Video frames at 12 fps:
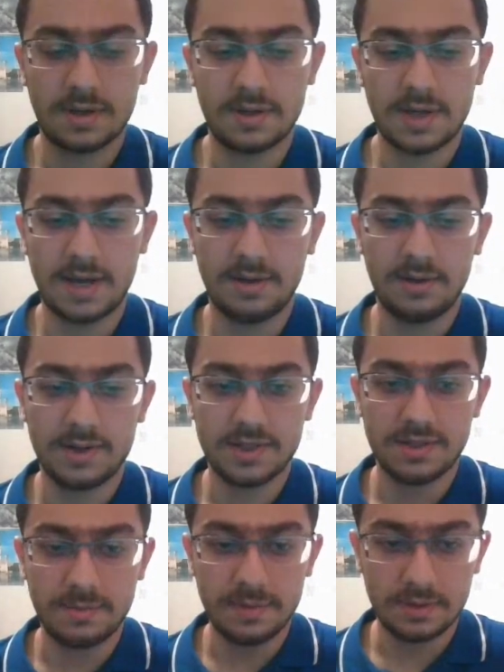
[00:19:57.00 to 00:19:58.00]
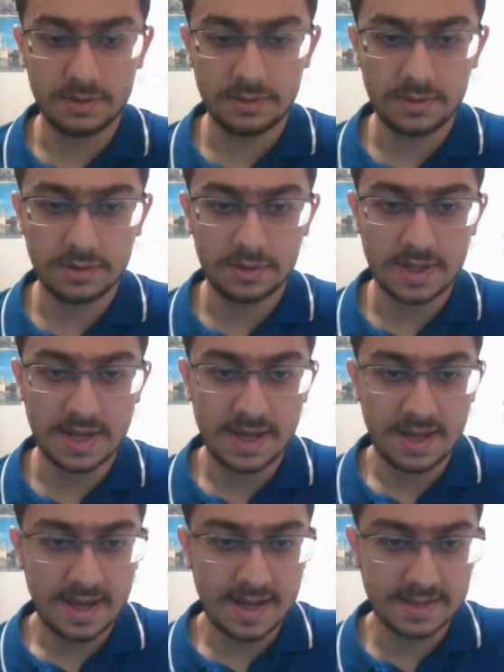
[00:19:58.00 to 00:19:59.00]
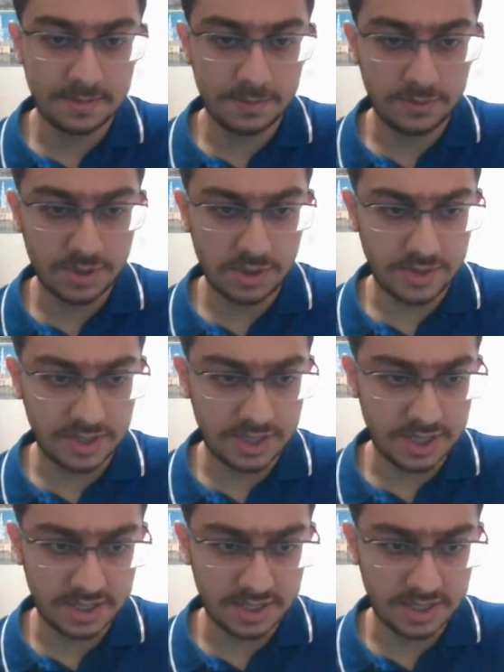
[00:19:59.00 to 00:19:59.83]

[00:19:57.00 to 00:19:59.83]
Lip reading: How long has it been? Has the boost already kicked